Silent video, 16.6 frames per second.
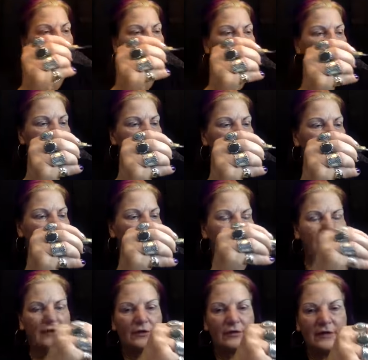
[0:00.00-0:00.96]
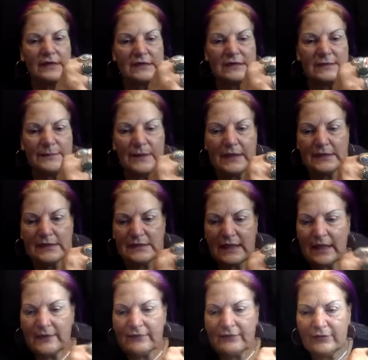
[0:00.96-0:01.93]
I don't have a crease because
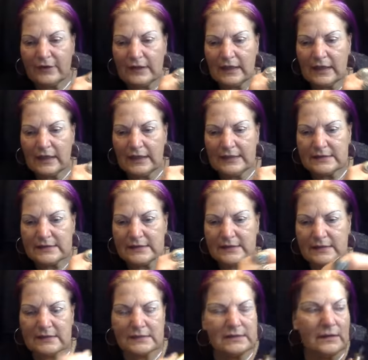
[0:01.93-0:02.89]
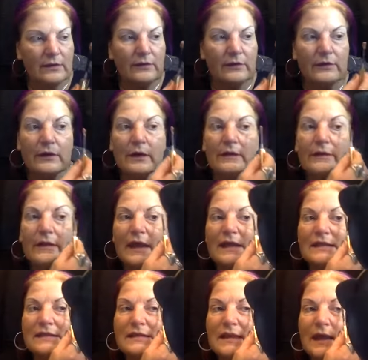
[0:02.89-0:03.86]
I have hooded eyes, so
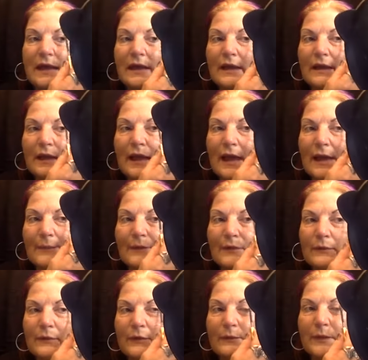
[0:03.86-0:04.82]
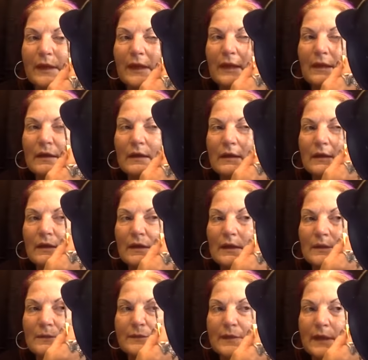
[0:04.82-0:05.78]
that's not going to happen with me.
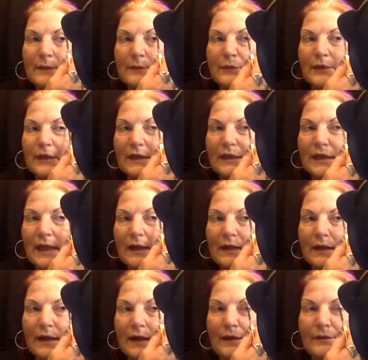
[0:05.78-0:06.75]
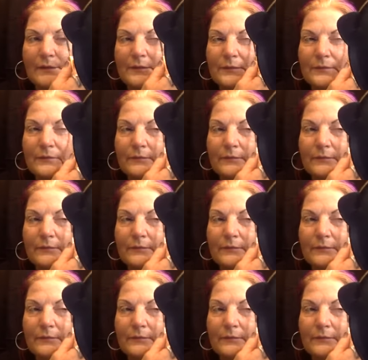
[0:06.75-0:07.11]
But I'm putting that on.